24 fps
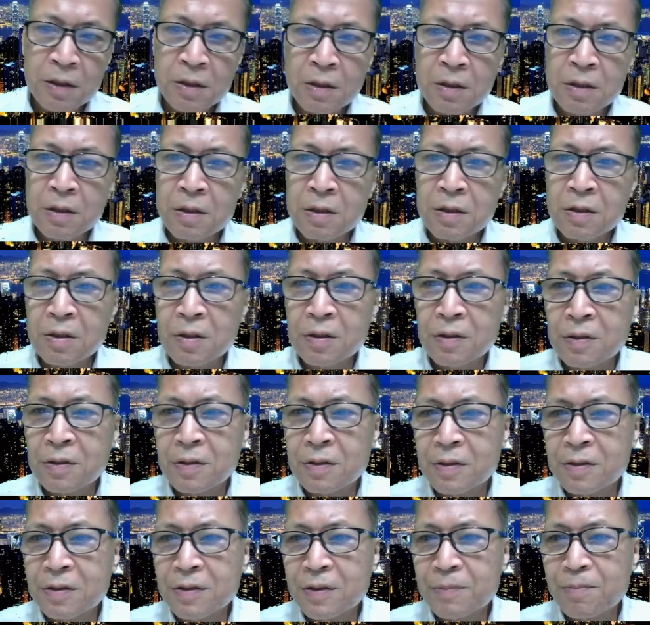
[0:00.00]

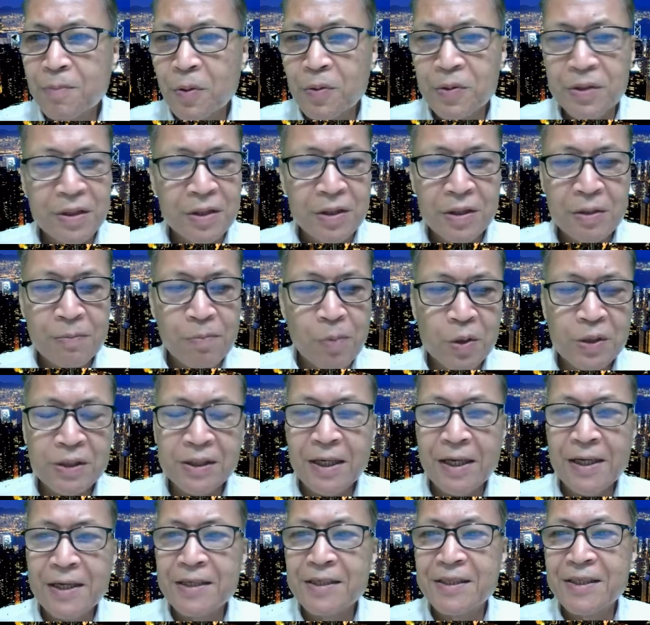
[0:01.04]
So in most
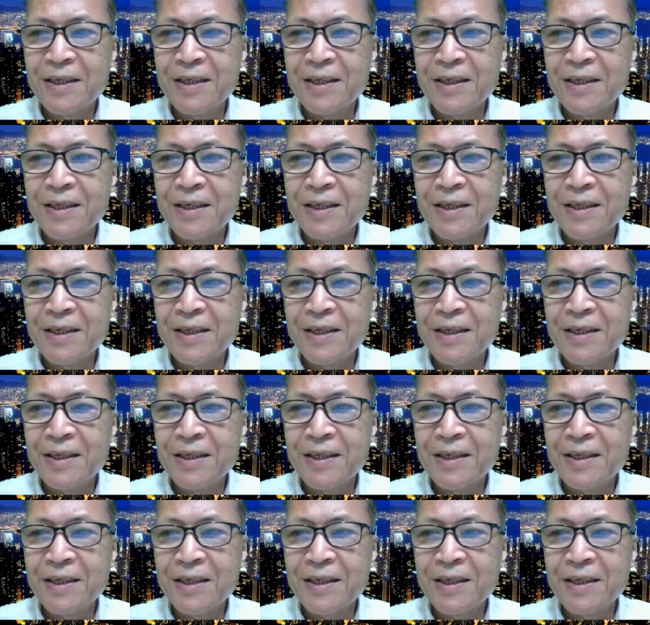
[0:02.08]
cases,